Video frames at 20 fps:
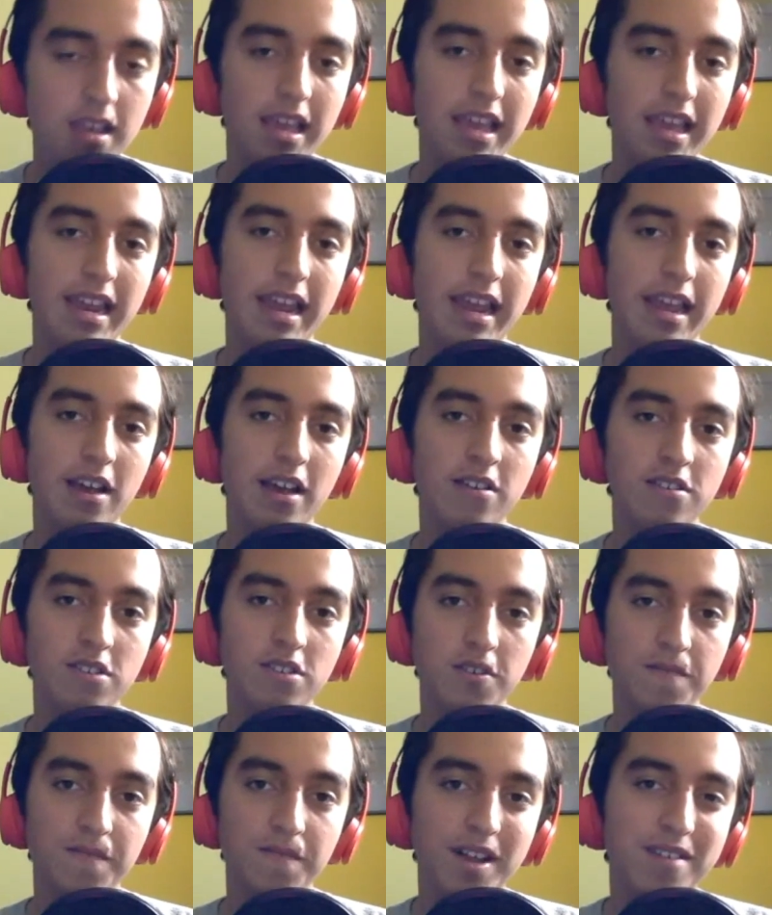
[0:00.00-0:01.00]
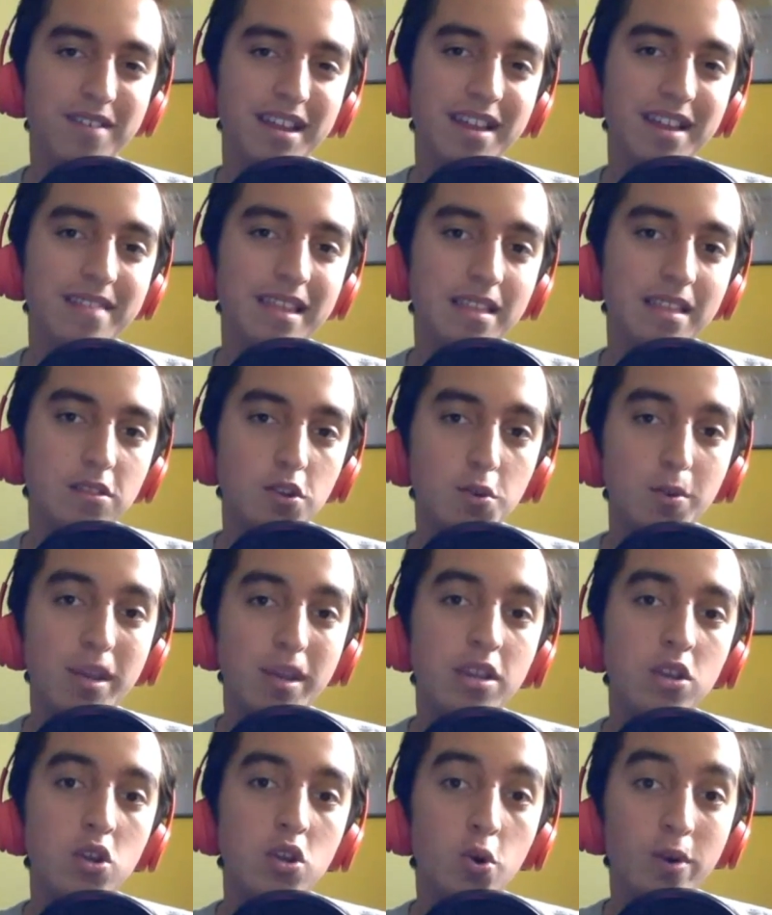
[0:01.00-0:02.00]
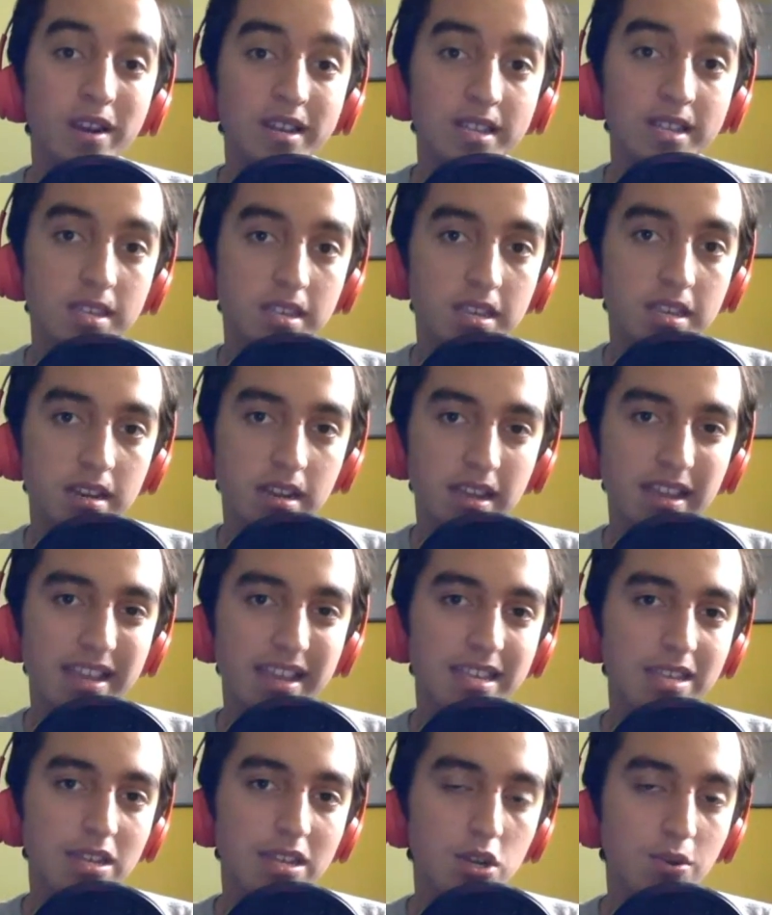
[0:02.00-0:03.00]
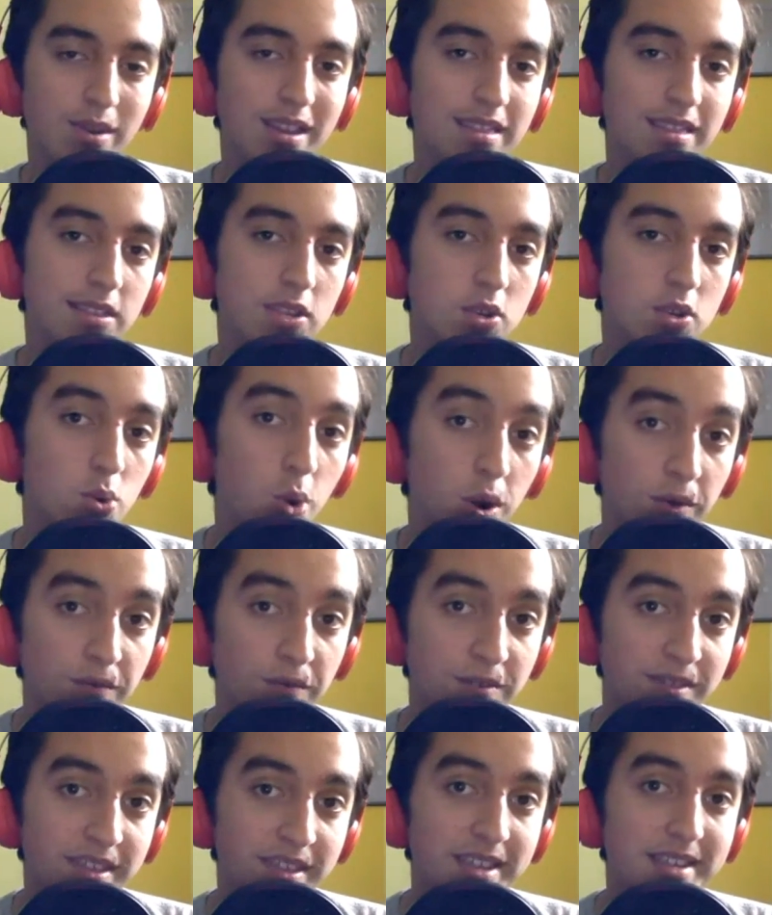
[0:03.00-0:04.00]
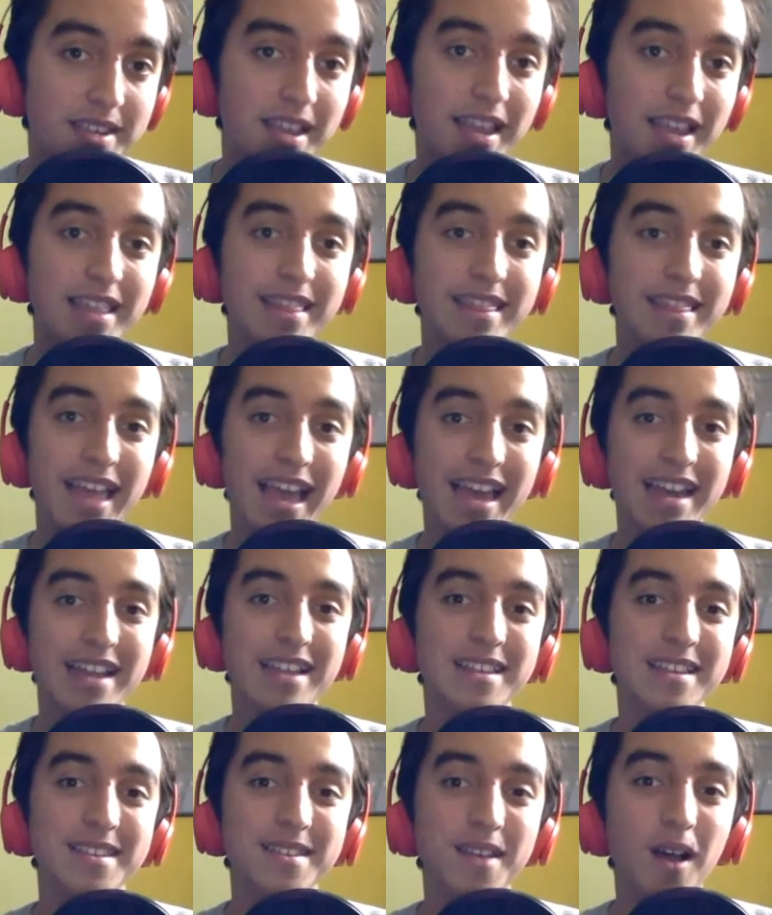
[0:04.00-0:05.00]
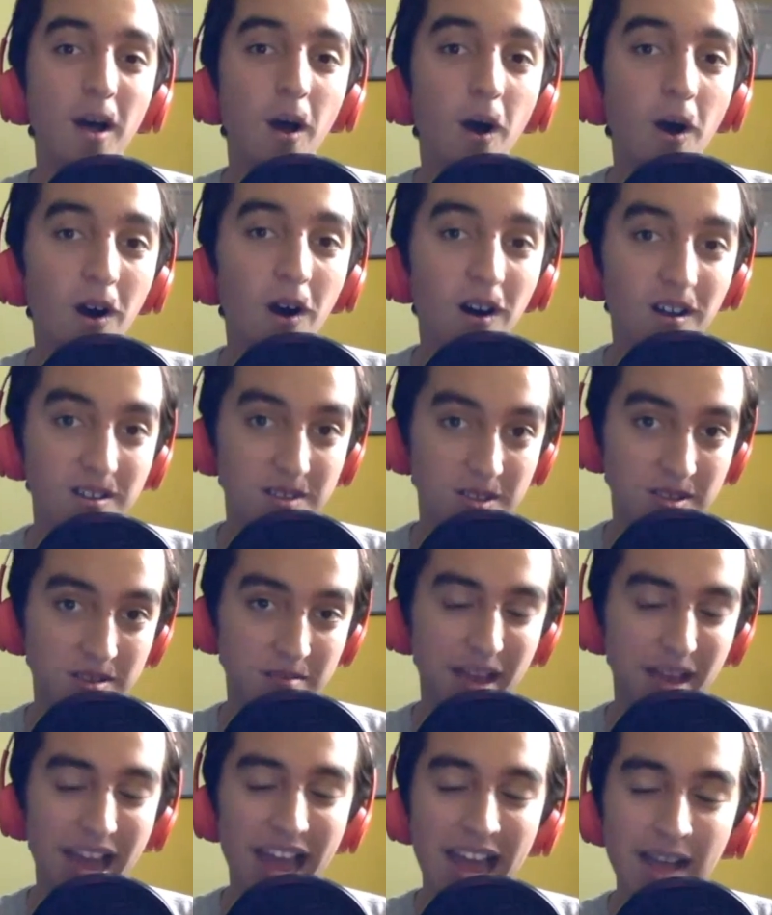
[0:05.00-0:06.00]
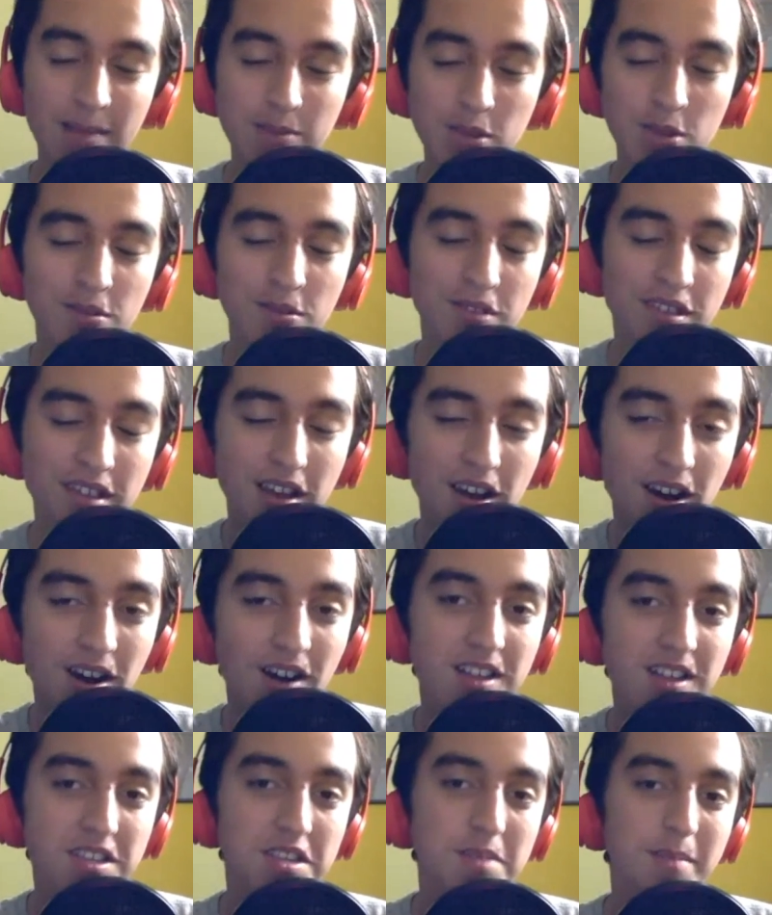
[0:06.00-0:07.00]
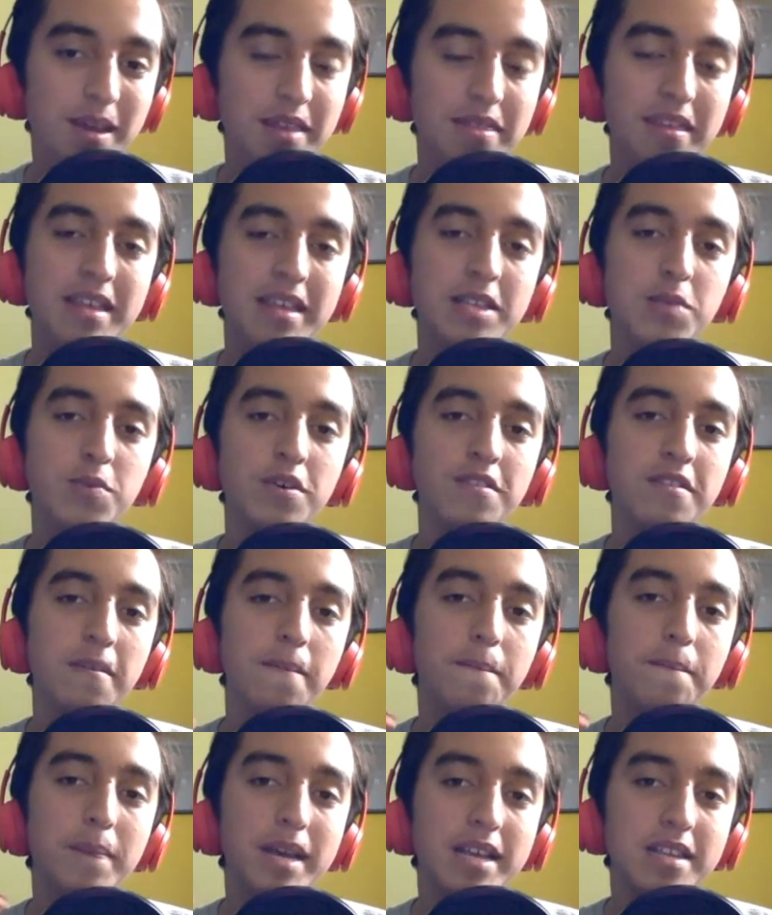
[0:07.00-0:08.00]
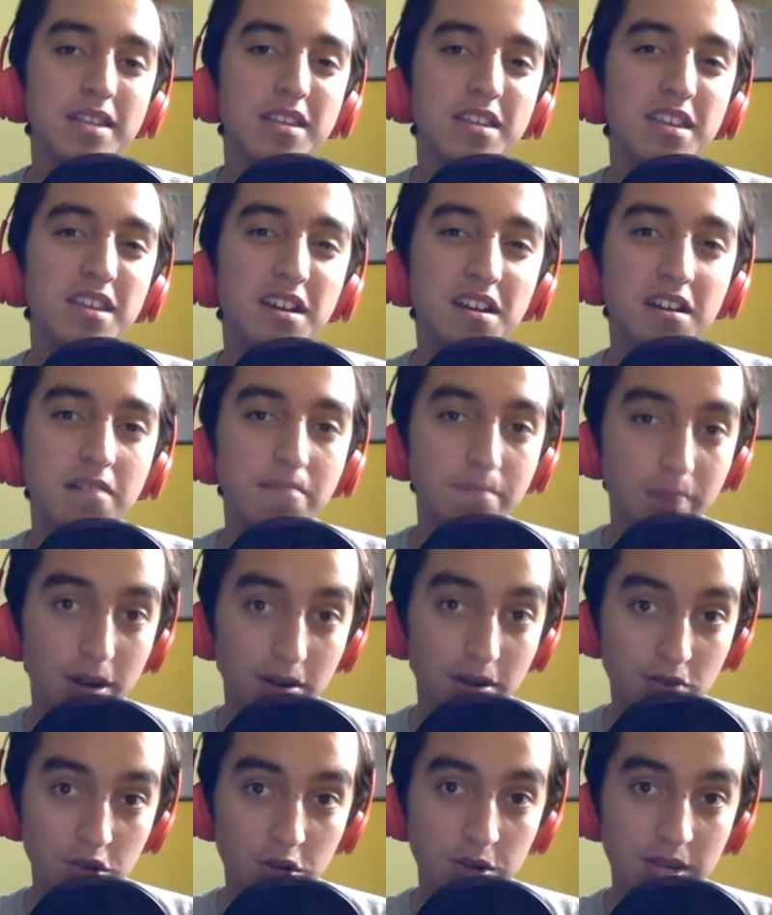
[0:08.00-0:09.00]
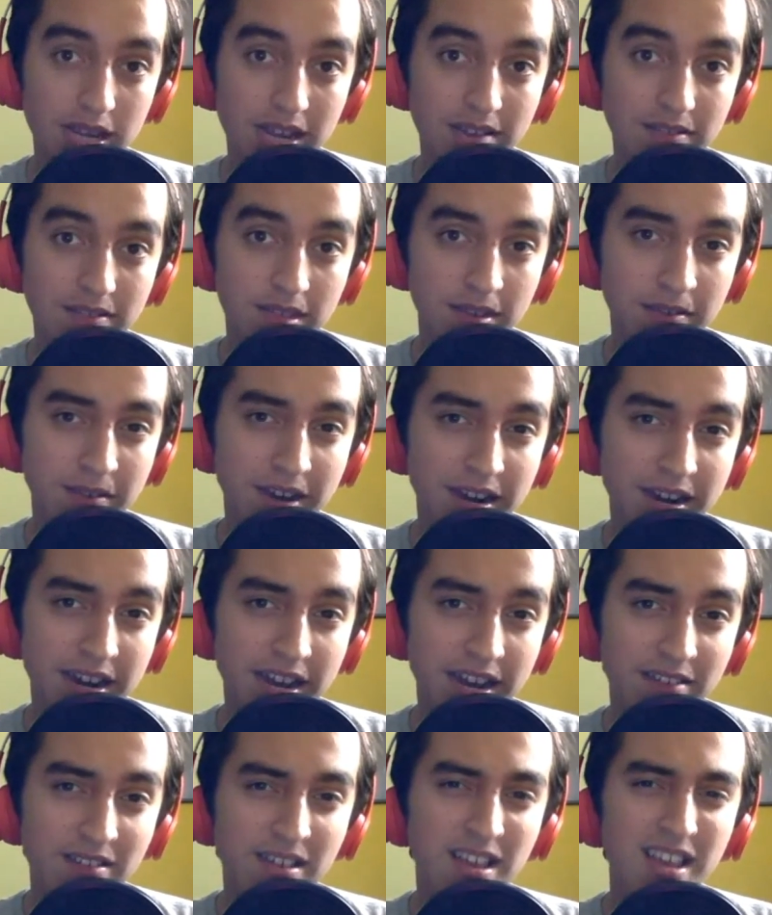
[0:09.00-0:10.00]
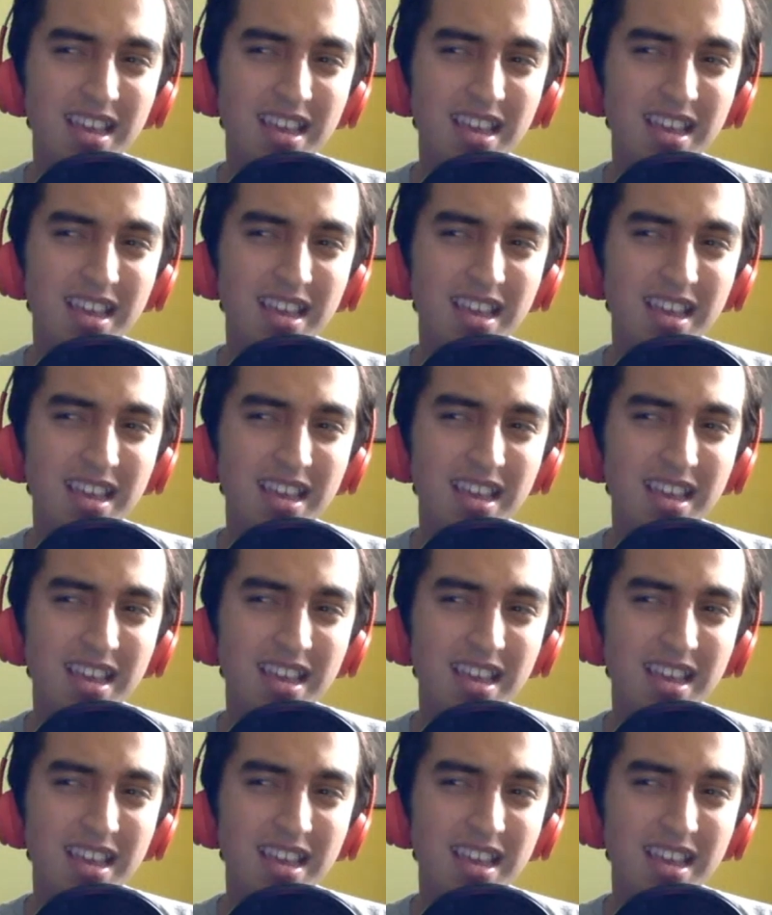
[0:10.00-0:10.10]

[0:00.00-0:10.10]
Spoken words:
And I also found out that Ludwig Göransson is doing the score for this, and that is awesome. Absolutely awesome. I think he's one of the best young composers out there right now.